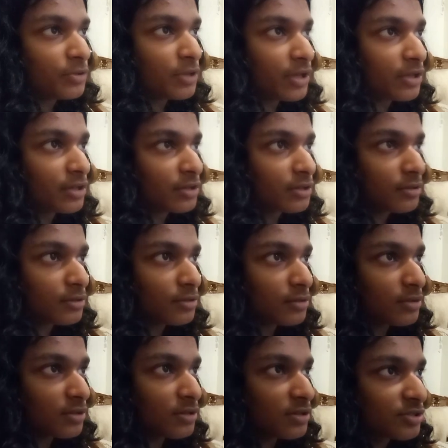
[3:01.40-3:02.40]
like
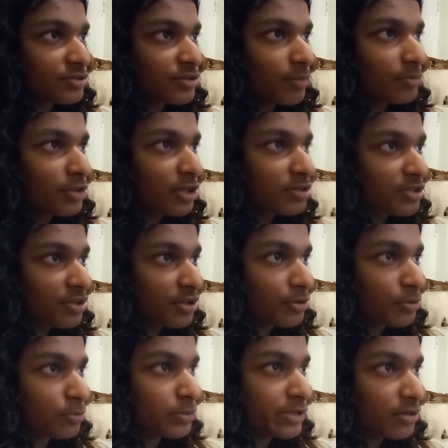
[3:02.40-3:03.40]
some
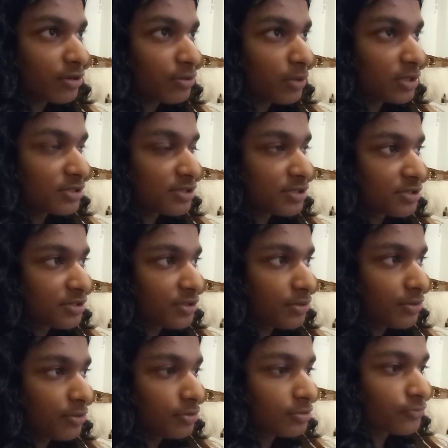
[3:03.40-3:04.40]
listening quizzes
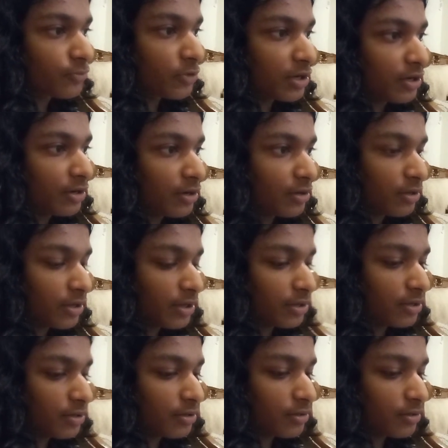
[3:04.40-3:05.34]
too, where like